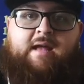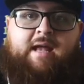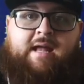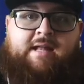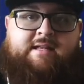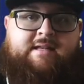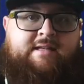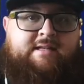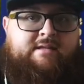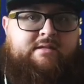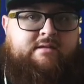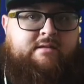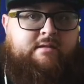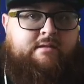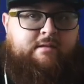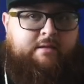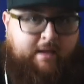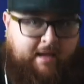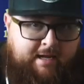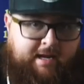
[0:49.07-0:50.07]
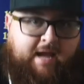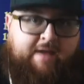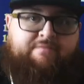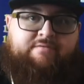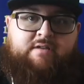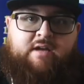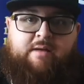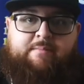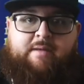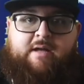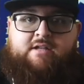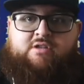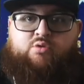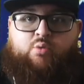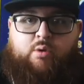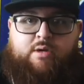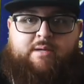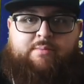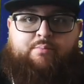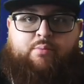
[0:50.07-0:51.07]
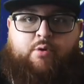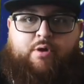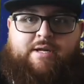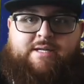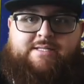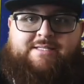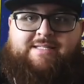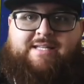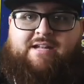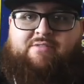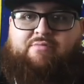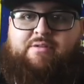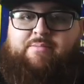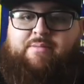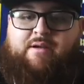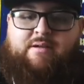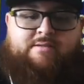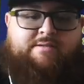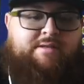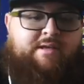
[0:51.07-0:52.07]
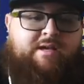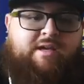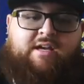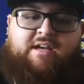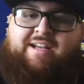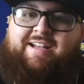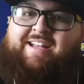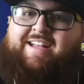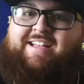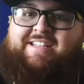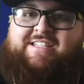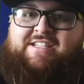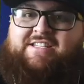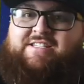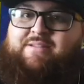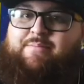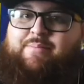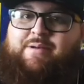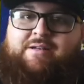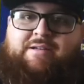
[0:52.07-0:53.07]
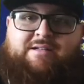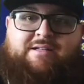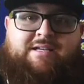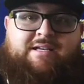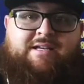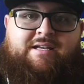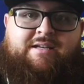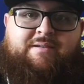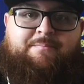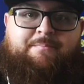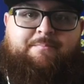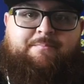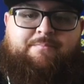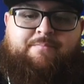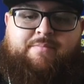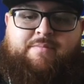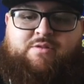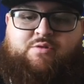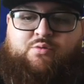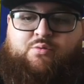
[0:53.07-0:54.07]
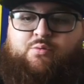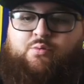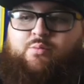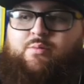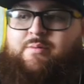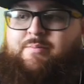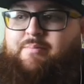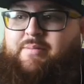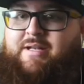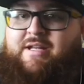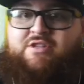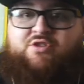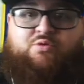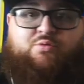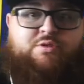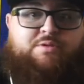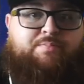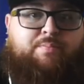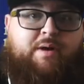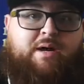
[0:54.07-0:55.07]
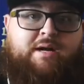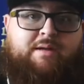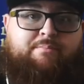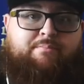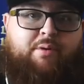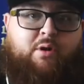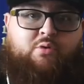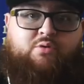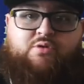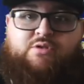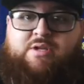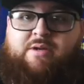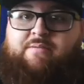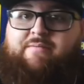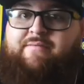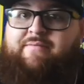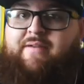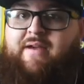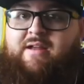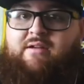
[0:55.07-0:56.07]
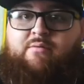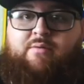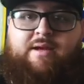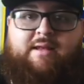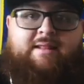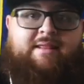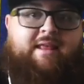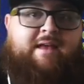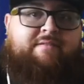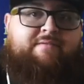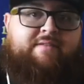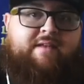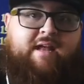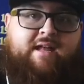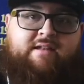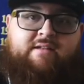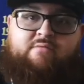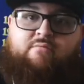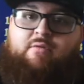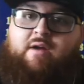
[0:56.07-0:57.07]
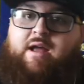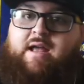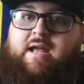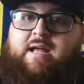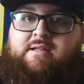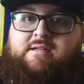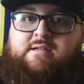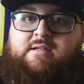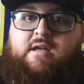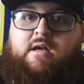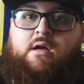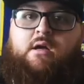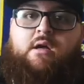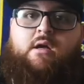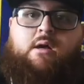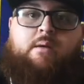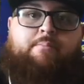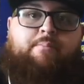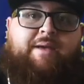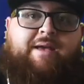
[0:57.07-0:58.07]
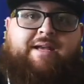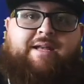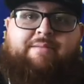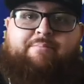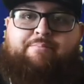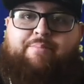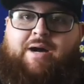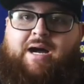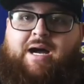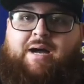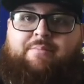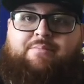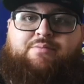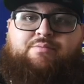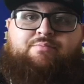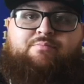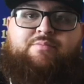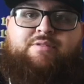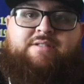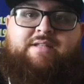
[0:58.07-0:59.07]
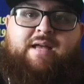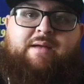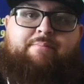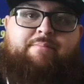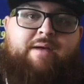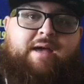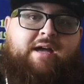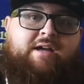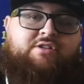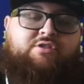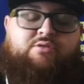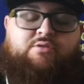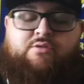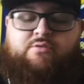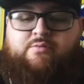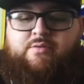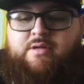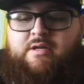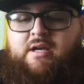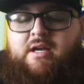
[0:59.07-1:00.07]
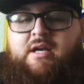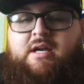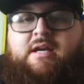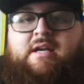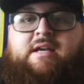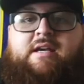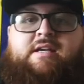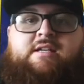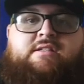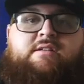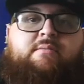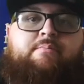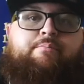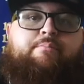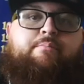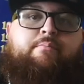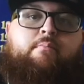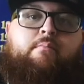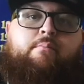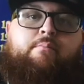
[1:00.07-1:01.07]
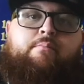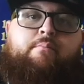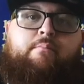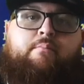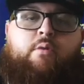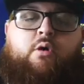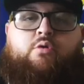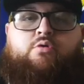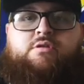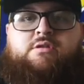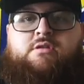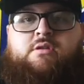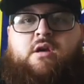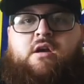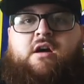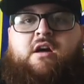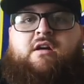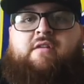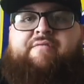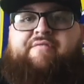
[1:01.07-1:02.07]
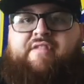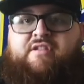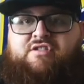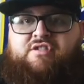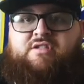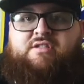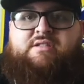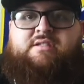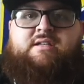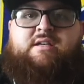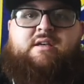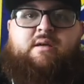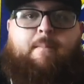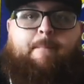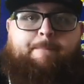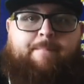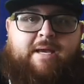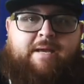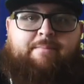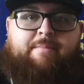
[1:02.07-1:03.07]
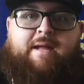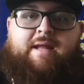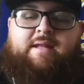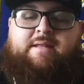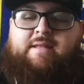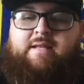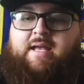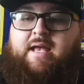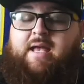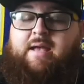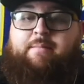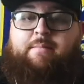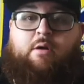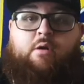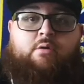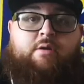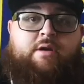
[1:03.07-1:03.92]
ended at halftime, had 20 points, 10 rebounds. His just ability to get to a spot, post up, fade away, left handed, right handed pick and pop, step back, shoot three. He's the most efficiency big man in the game. I don't